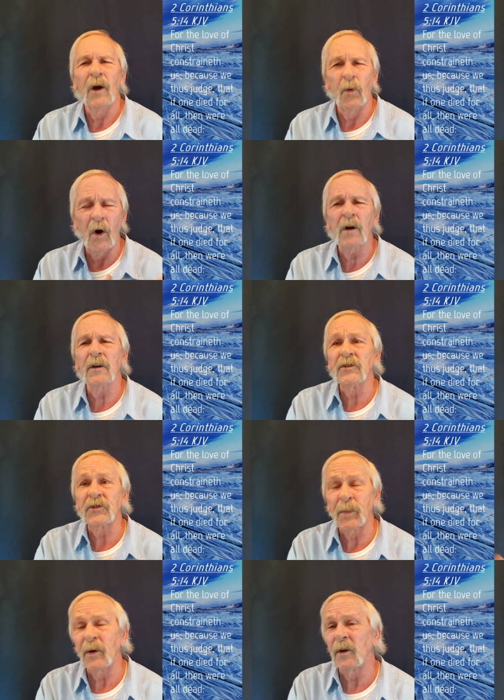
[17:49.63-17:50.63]
a walk in the
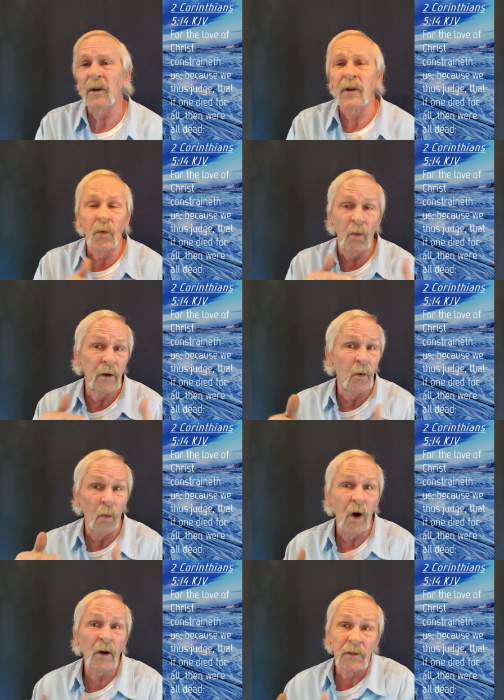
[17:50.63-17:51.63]
Spirit, and a
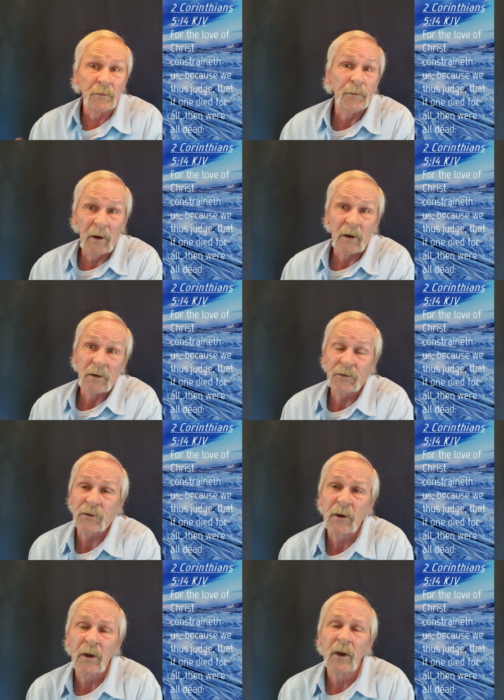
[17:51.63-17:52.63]
walk in the flesh.